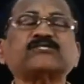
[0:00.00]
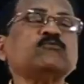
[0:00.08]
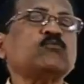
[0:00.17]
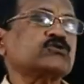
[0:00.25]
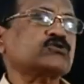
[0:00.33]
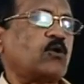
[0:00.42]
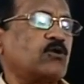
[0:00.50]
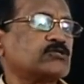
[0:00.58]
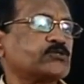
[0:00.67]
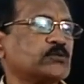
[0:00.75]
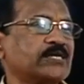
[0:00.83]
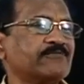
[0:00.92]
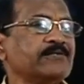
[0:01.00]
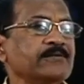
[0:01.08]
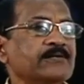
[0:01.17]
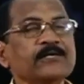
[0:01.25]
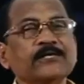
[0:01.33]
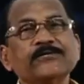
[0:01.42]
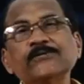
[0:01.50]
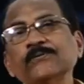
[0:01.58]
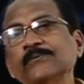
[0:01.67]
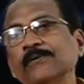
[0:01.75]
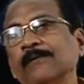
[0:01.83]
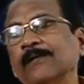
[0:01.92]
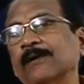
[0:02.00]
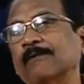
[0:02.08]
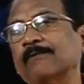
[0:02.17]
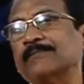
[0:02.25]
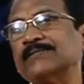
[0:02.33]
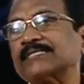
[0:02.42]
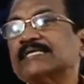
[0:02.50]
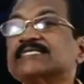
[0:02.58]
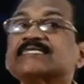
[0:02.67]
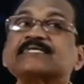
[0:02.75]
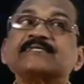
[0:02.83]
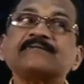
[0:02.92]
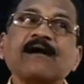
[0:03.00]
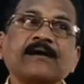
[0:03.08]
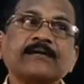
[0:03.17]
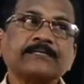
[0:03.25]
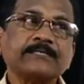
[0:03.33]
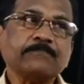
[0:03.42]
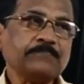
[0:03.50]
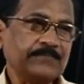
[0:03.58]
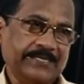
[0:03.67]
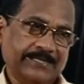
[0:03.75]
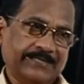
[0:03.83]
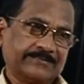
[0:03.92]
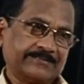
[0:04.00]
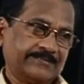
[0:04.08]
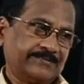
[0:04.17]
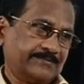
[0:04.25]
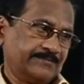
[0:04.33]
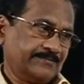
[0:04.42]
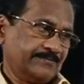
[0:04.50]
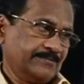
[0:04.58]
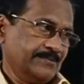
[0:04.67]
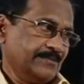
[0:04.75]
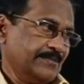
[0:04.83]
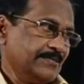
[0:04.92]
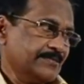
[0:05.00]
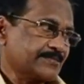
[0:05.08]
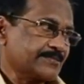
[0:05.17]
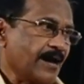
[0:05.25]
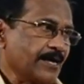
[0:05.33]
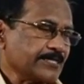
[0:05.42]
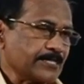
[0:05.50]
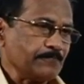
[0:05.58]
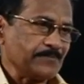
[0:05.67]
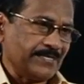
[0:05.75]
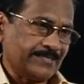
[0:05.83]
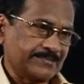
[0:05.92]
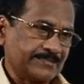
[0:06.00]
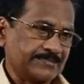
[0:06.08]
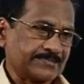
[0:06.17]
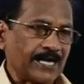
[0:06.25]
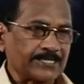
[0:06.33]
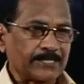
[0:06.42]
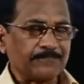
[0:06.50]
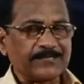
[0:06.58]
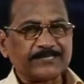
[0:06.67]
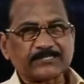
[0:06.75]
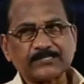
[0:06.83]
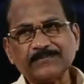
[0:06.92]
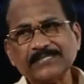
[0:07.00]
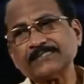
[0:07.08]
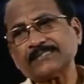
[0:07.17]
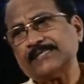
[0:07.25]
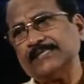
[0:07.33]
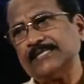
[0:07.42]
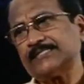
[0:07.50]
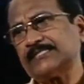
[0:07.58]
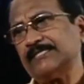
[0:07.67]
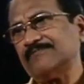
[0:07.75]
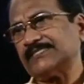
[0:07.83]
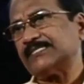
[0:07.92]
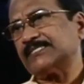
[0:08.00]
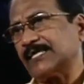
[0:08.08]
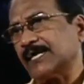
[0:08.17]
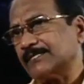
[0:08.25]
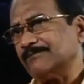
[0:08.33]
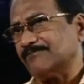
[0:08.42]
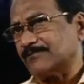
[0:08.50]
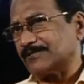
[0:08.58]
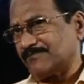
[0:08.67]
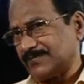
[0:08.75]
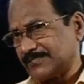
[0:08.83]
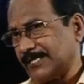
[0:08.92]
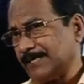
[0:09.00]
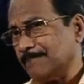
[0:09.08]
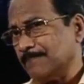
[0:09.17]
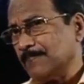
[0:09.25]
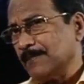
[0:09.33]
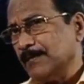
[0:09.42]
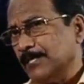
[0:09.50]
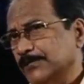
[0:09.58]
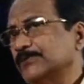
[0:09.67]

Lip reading: was also given to startup industries. Startup industry means an industry which is starting for the first time. To